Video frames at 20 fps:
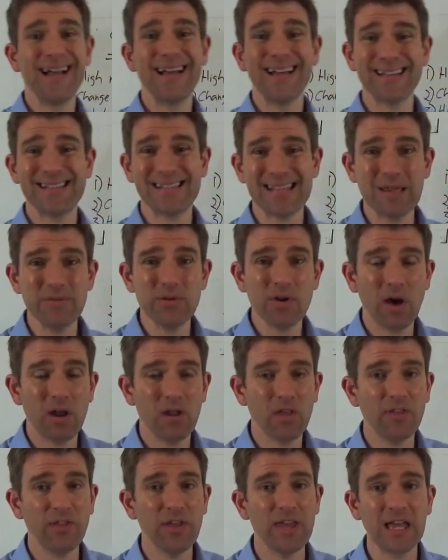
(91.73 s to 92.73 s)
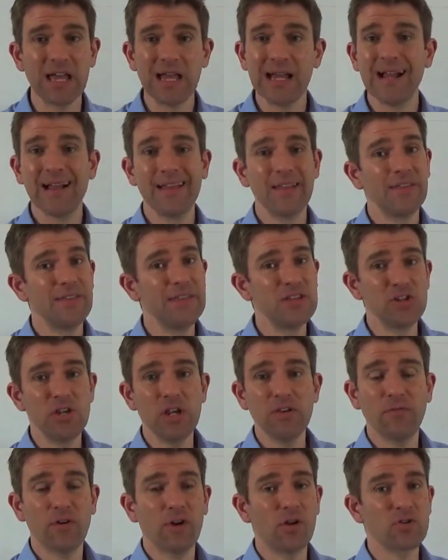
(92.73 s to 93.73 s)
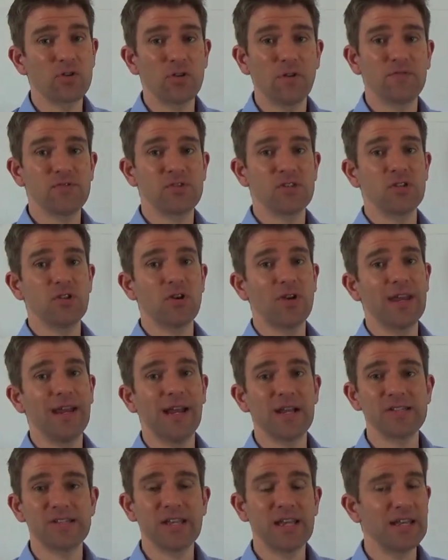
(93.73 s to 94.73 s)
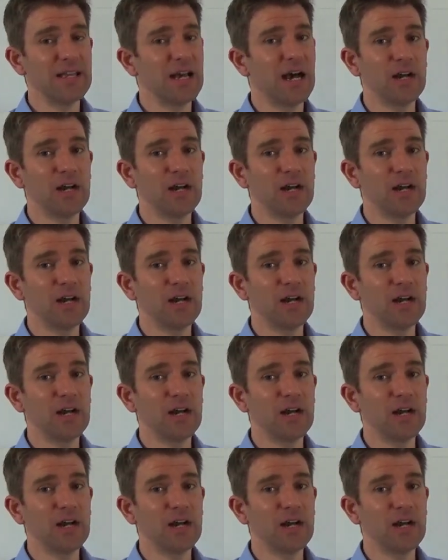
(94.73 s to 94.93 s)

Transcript: Same kind of thing the chief financial officer is looking at saying,